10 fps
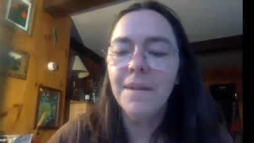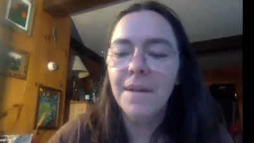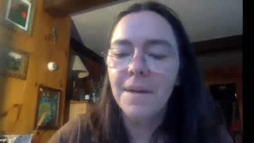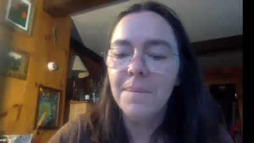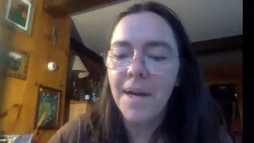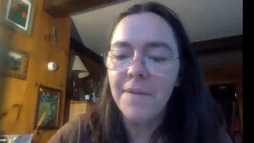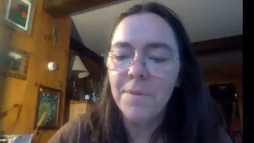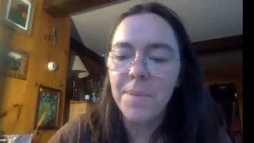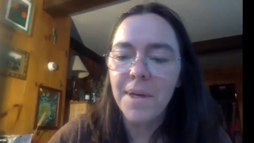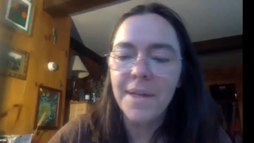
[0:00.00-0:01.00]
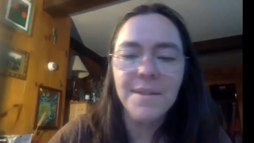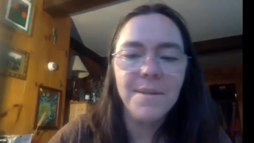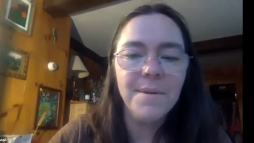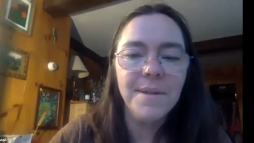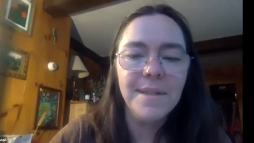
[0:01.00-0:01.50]
Hi, everybody. It's
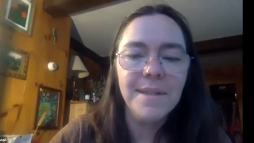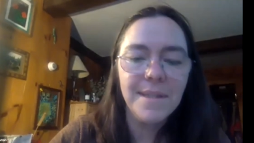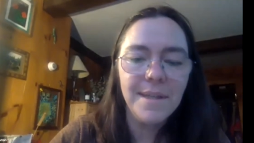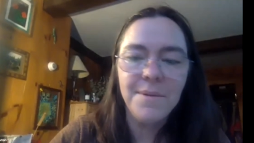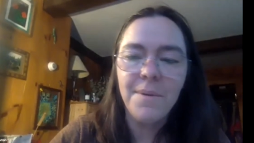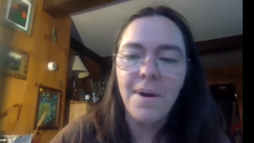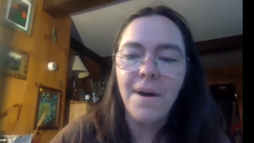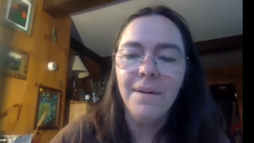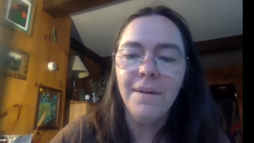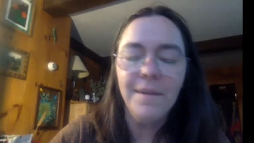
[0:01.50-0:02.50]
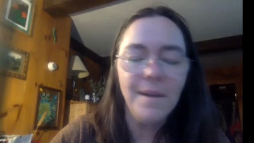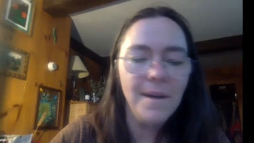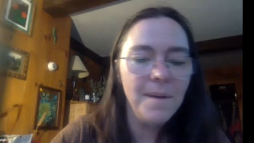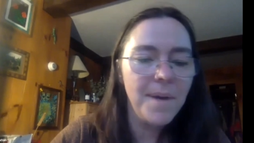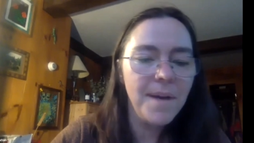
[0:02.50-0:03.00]
so good to see you all.
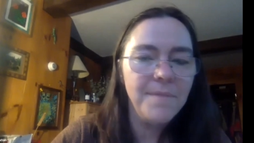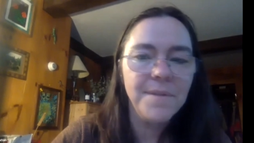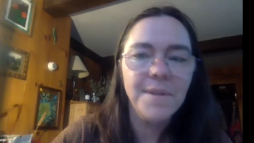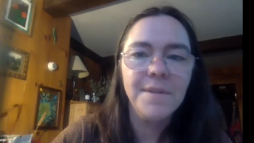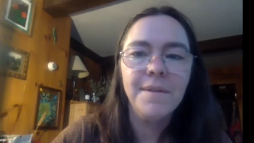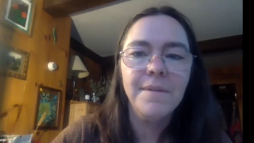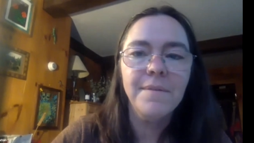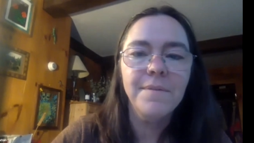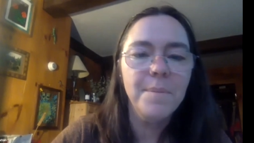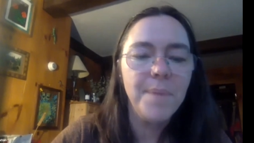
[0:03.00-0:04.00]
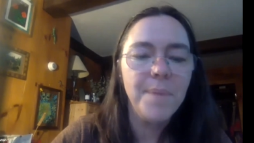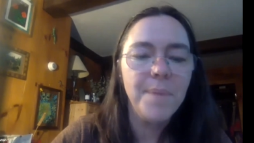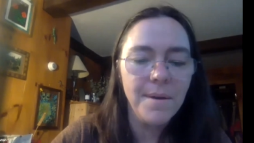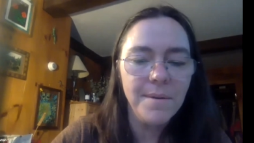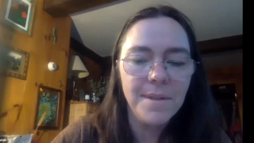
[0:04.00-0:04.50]
I have to flip
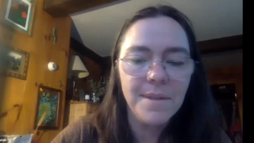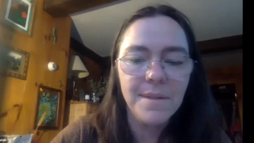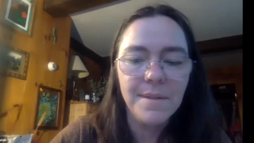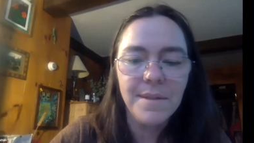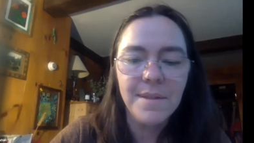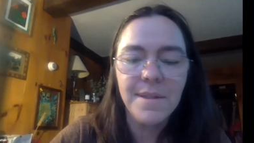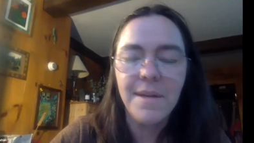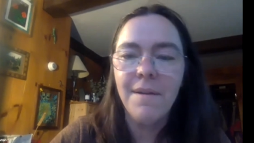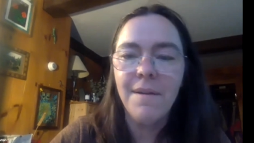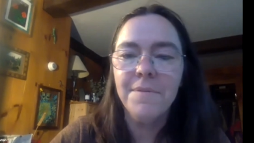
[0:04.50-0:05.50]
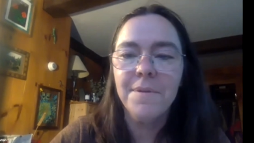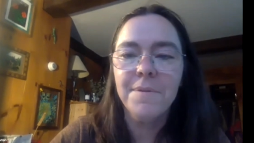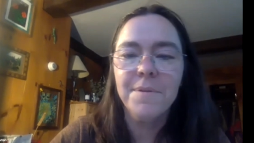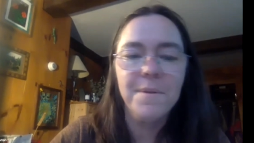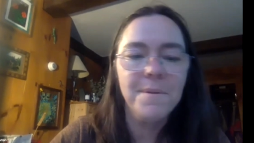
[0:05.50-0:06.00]
arrows to see all of you,
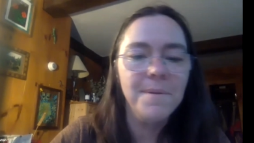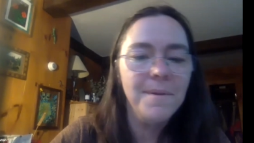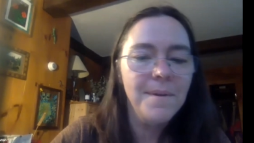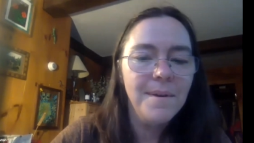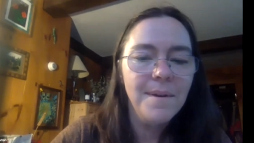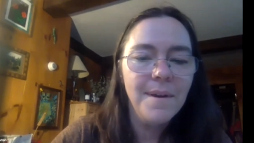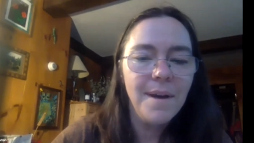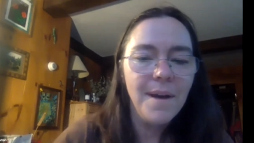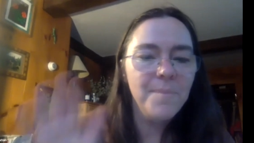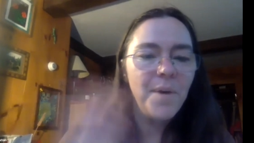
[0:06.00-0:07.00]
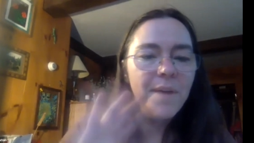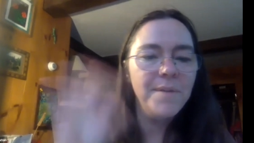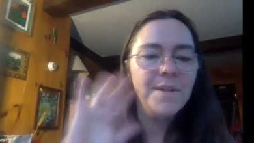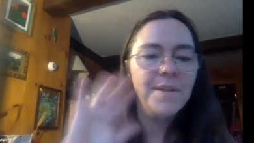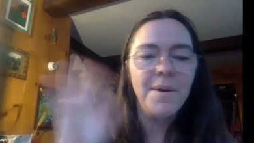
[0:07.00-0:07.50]
so I'm
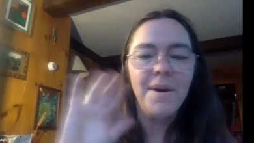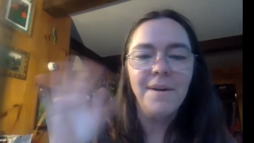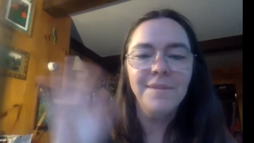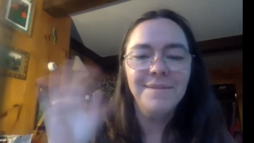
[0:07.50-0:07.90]
waving to you all.